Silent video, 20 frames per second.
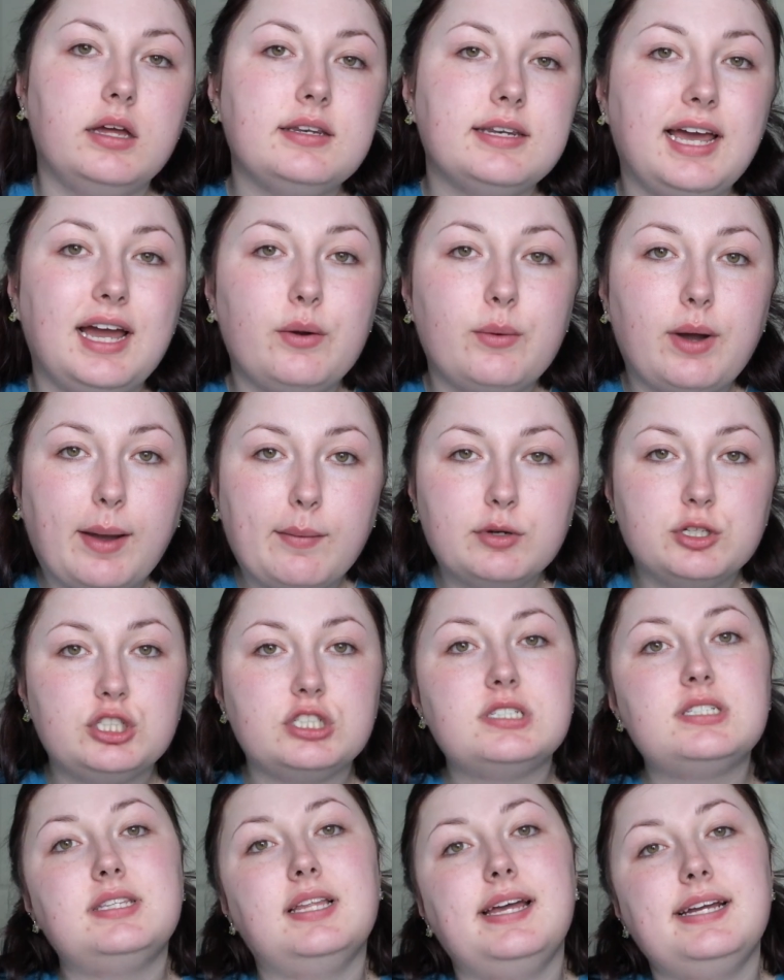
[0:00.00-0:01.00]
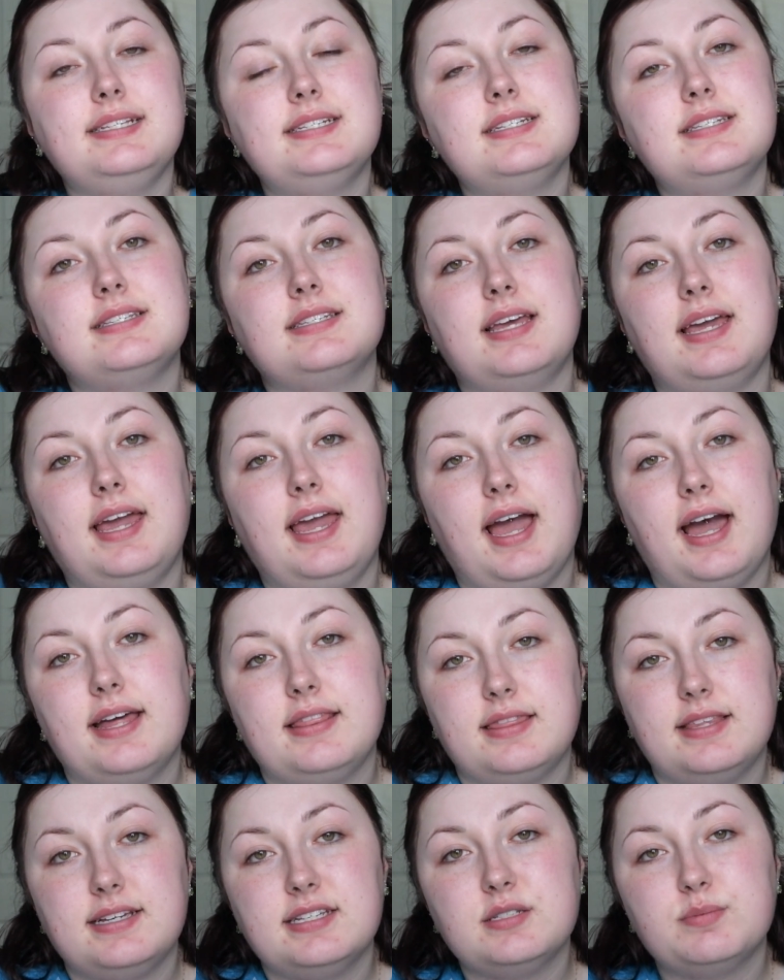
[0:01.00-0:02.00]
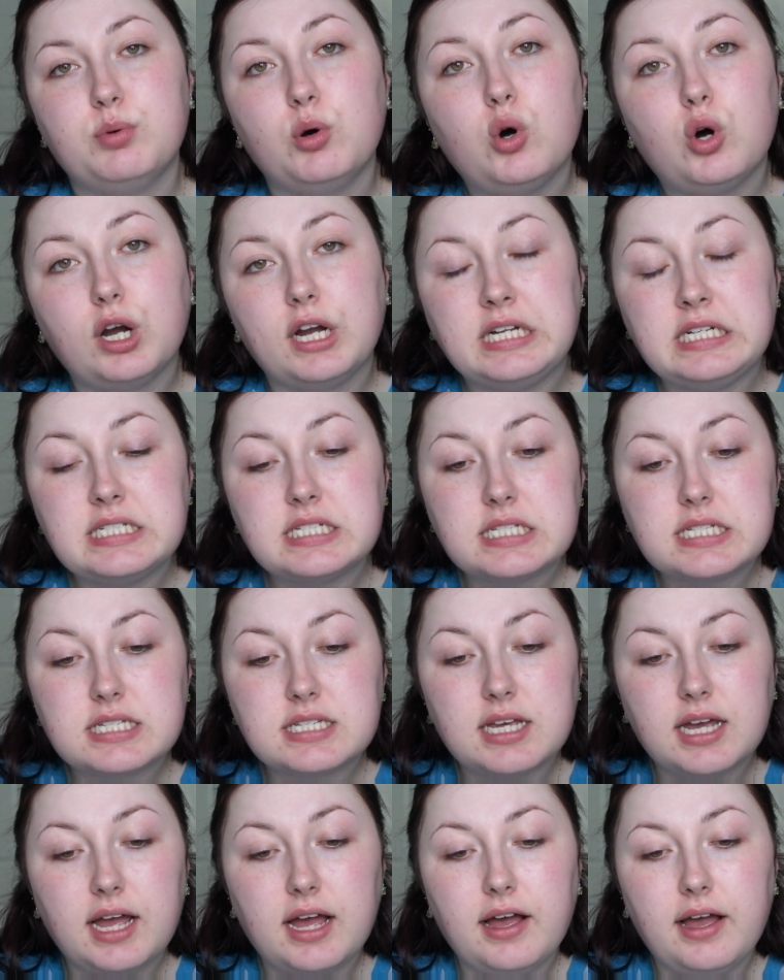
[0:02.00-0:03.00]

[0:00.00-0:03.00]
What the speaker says: Now, I would just like to say at this point,